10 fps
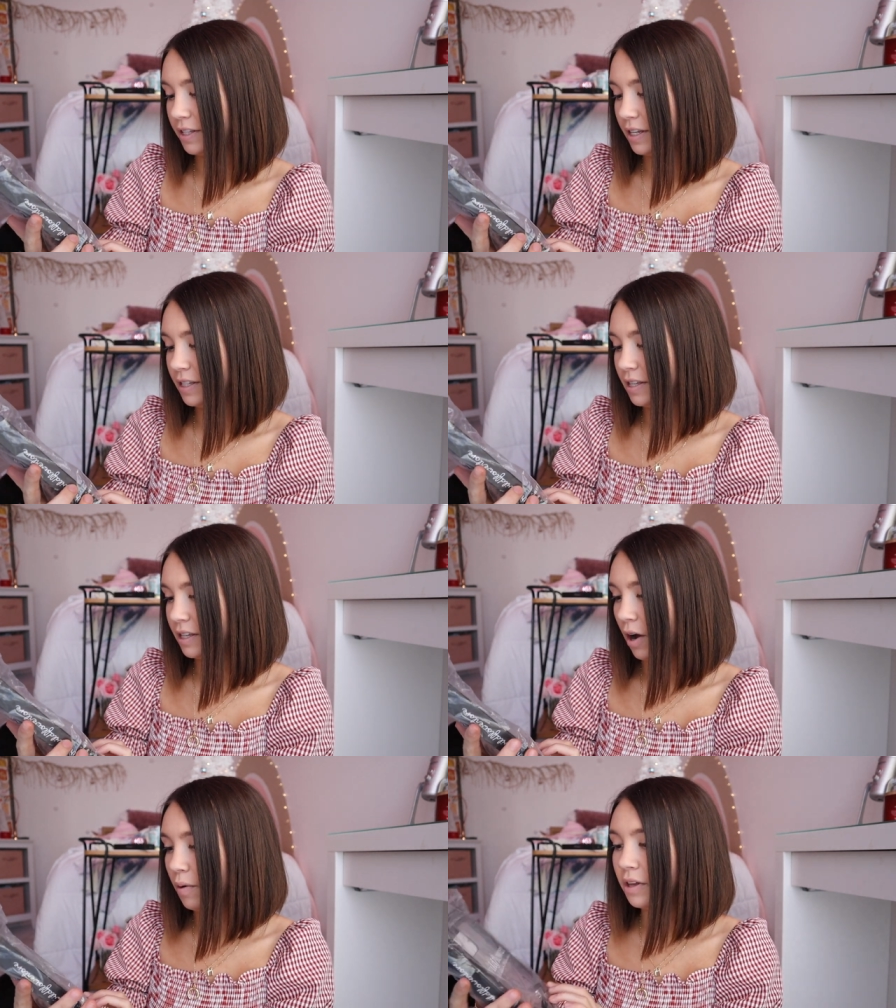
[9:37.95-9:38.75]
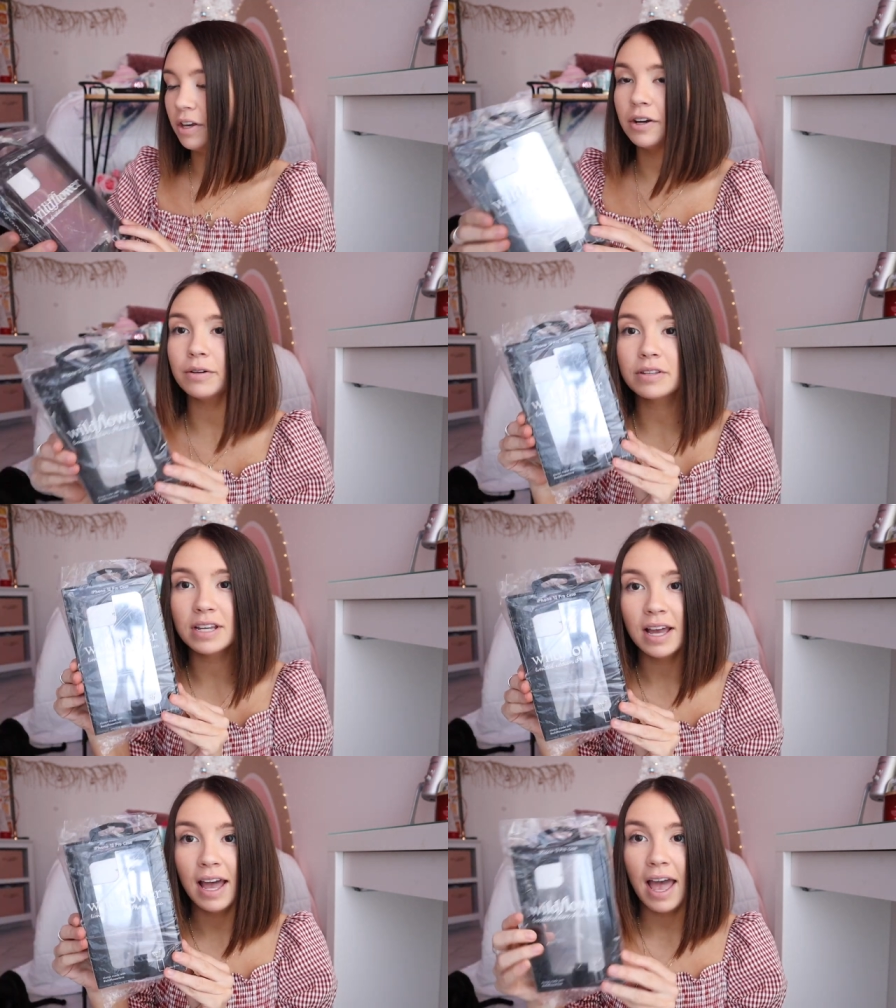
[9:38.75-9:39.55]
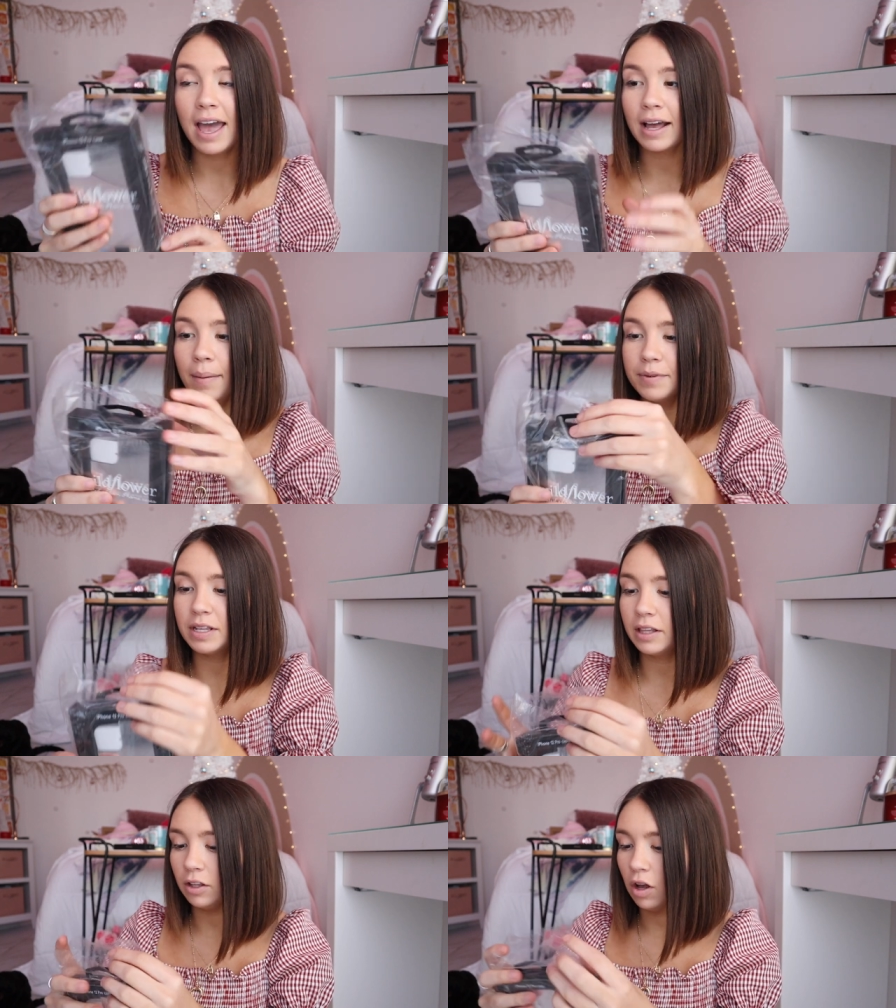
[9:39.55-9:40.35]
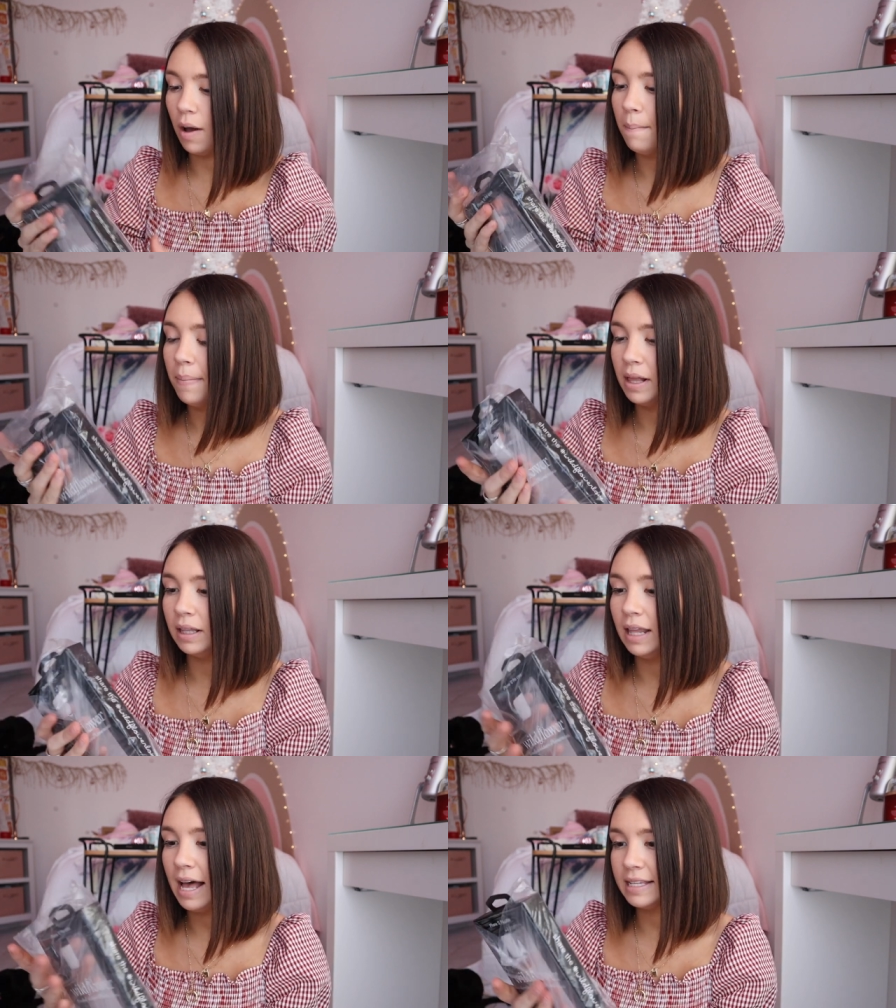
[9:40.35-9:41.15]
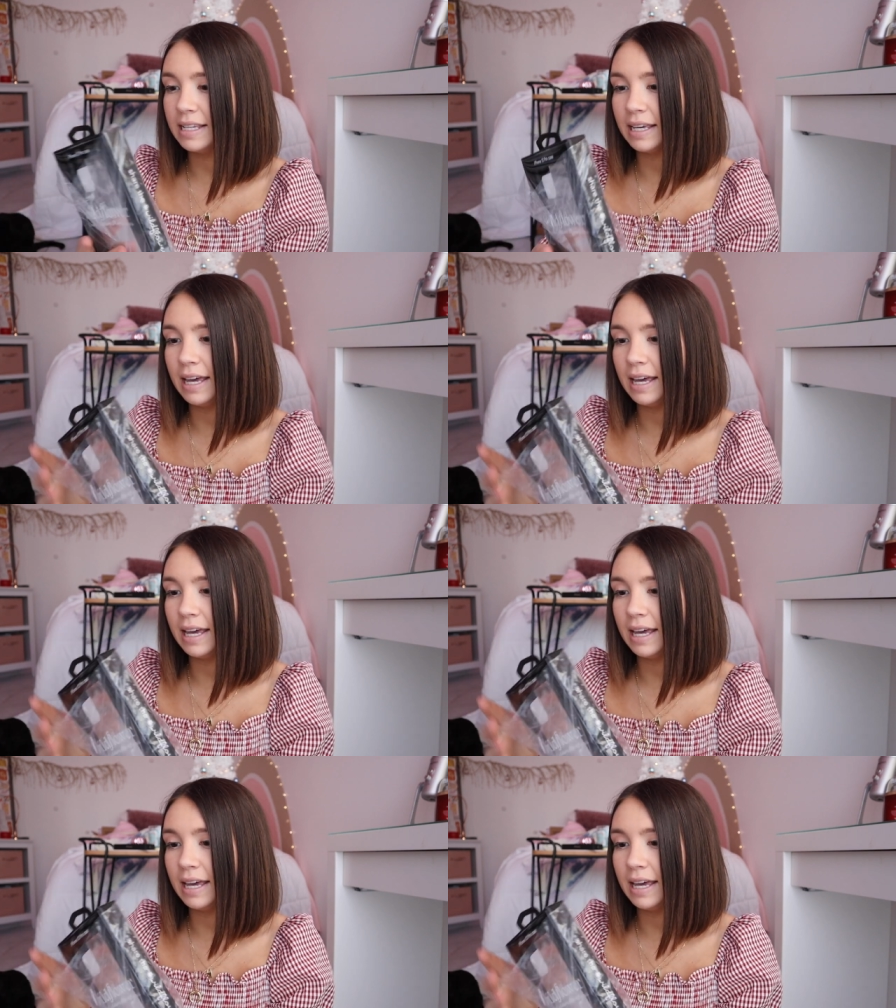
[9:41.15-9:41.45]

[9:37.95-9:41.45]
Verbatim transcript: this is so cute. It comes in little plastic